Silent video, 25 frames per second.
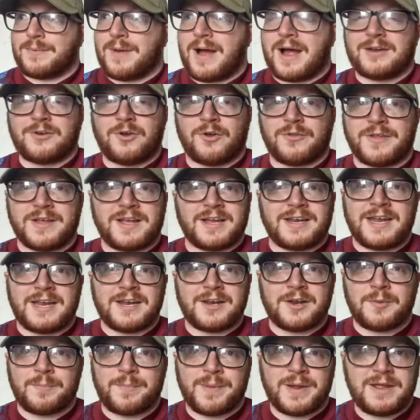don't think I
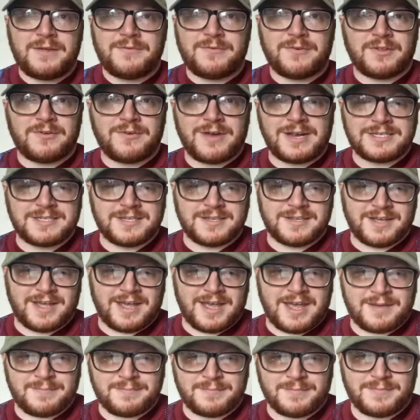needed a pee for the rest of the
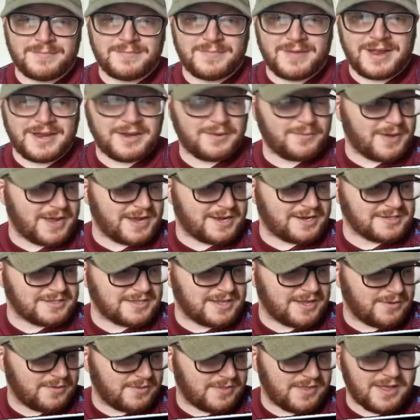game anyway, because
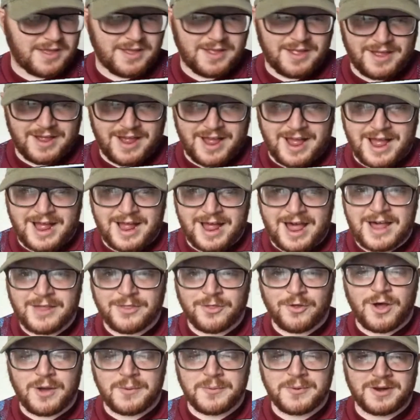I
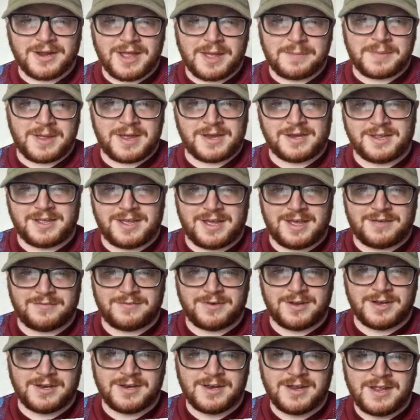thought I was going to get my head
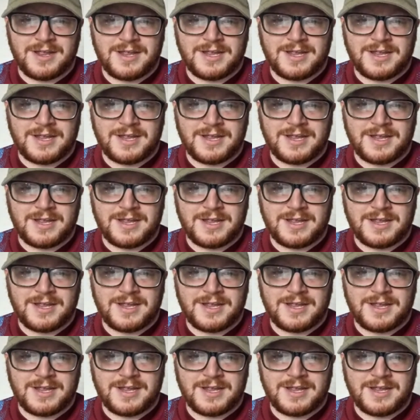caved in,